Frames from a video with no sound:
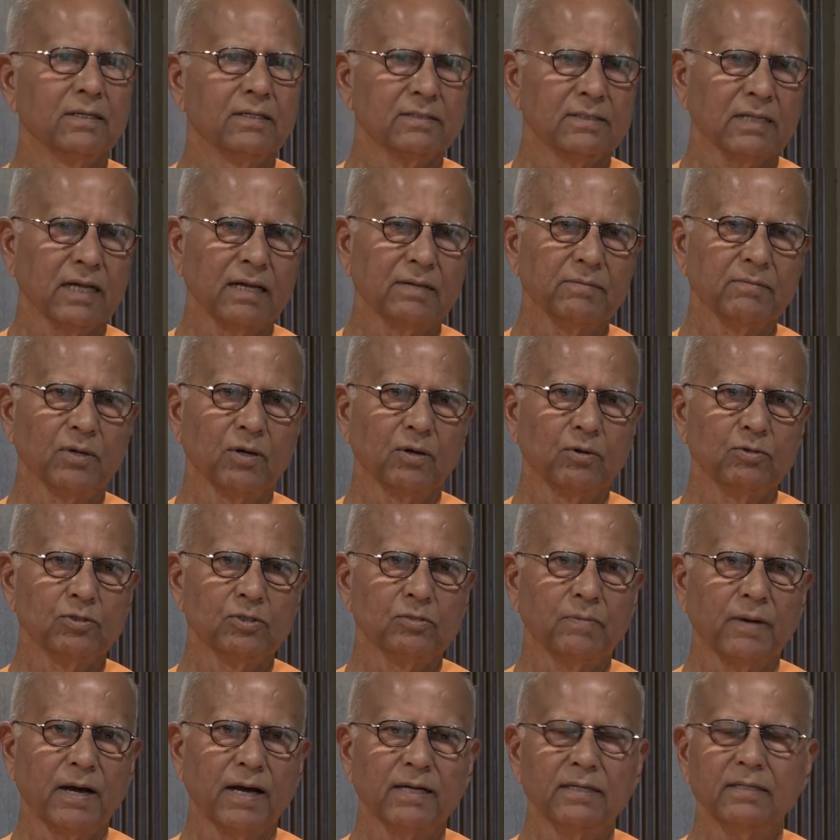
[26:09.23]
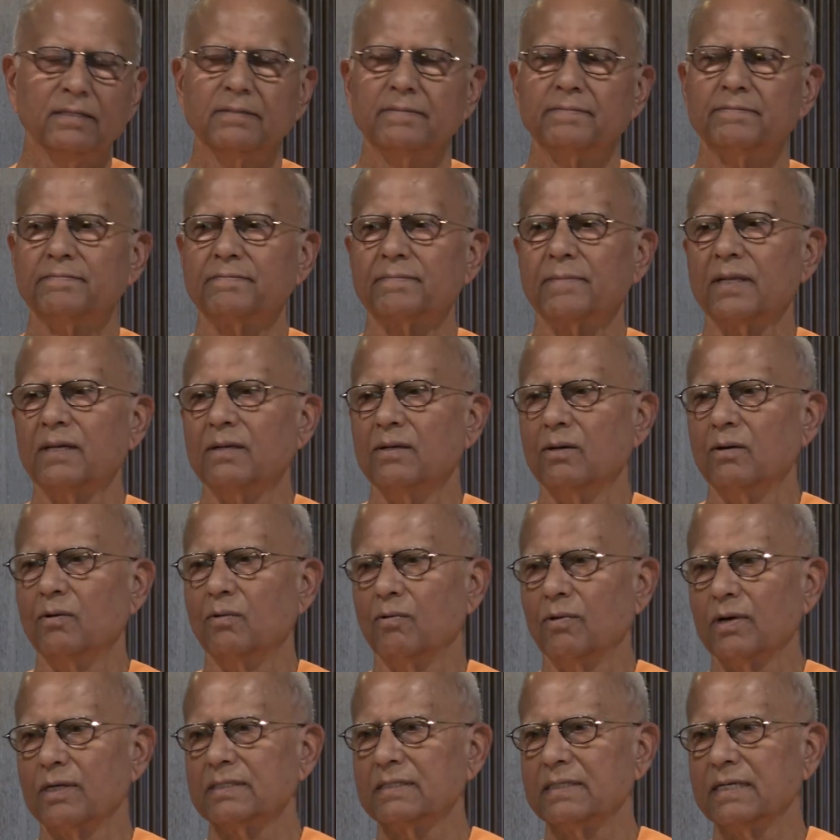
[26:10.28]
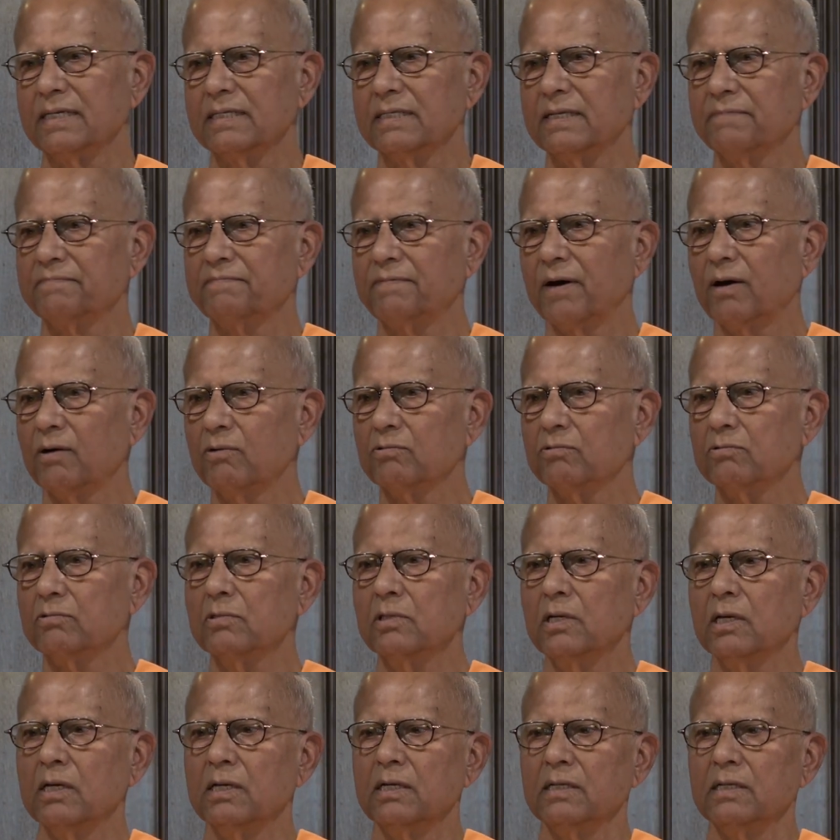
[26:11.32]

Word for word: Time goes by. One day they found